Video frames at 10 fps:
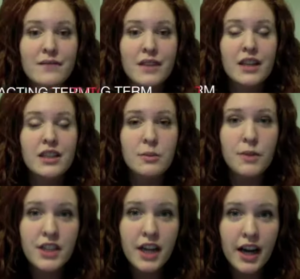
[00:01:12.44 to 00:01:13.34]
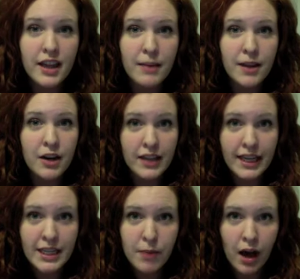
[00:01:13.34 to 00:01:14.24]
So once you got them their
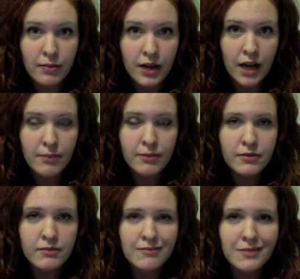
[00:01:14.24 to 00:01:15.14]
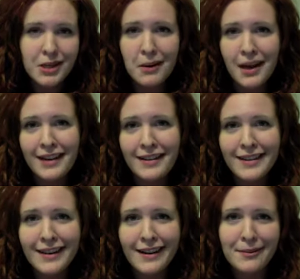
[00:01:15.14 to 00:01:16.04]
links popping up, go ahead and
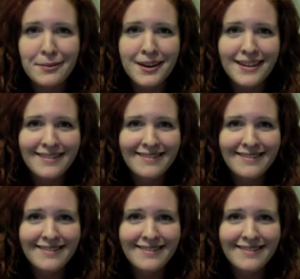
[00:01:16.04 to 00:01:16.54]
click on one.